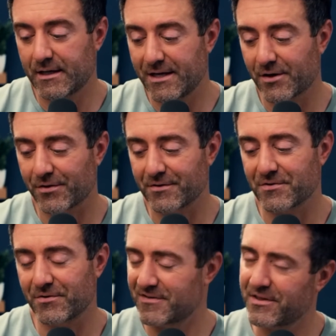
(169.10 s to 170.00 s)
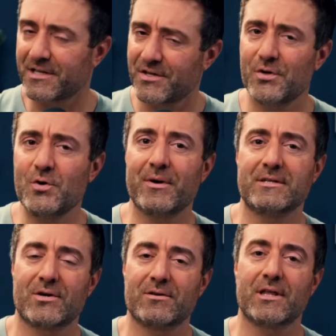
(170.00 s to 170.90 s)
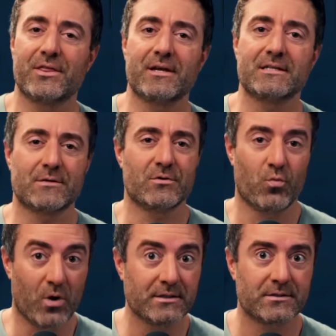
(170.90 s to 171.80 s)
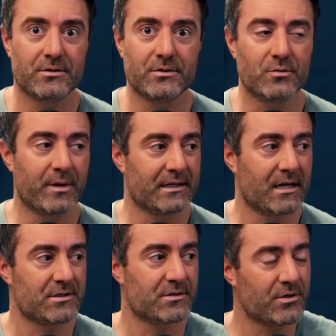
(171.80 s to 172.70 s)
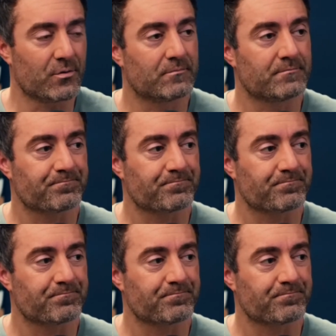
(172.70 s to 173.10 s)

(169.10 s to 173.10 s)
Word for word: here there, there's nothing new, but certainly things that we want to pay attention to.